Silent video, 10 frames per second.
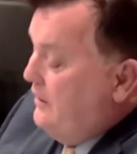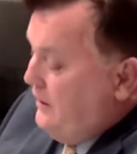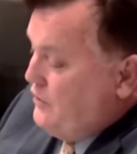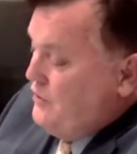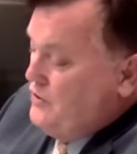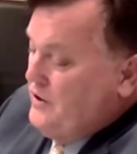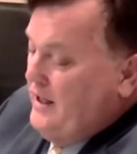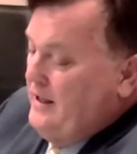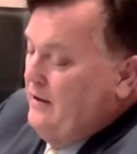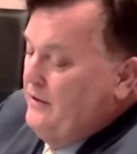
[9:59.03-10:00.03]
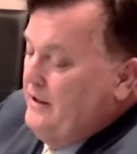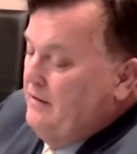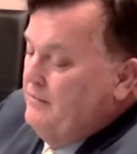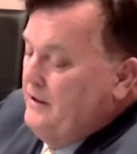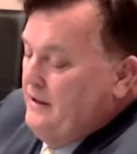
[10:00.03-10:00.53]
It should stay county
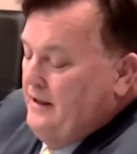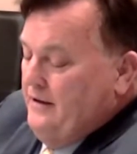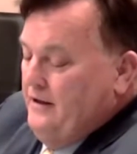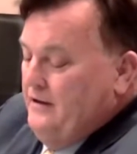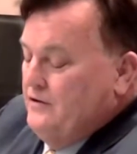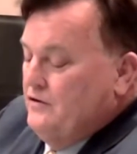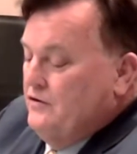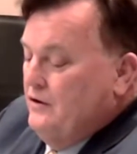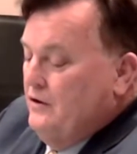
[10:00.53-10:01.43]
government. I think this is